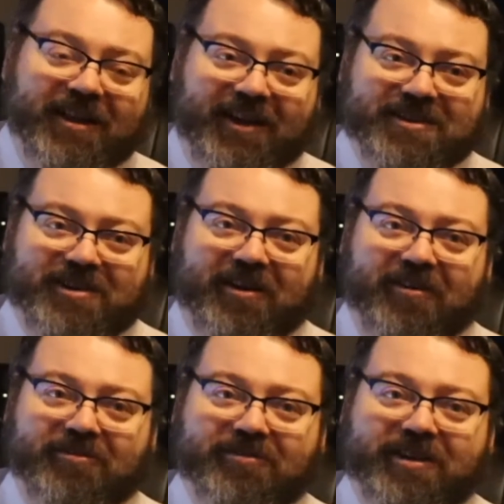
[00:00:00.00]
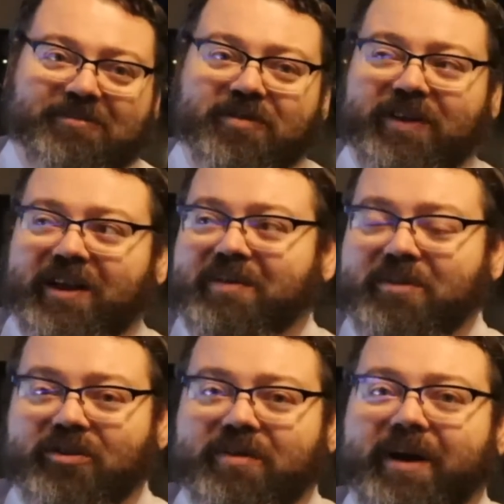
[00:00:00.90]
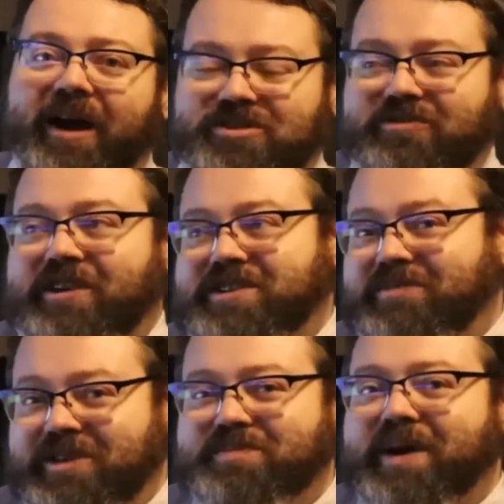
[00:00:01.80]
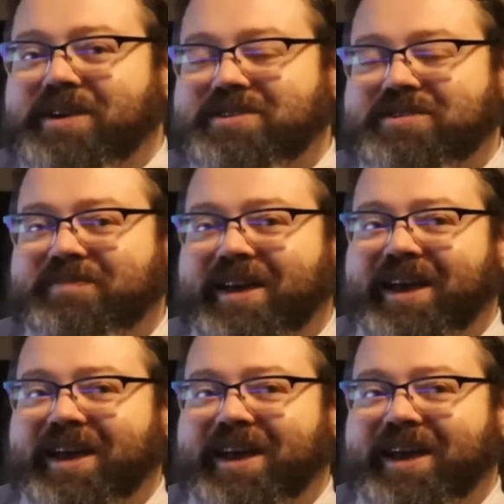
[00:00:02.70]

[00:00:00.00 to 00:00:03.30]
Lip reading: is harder than moving at 1,000,000 miles across empty space.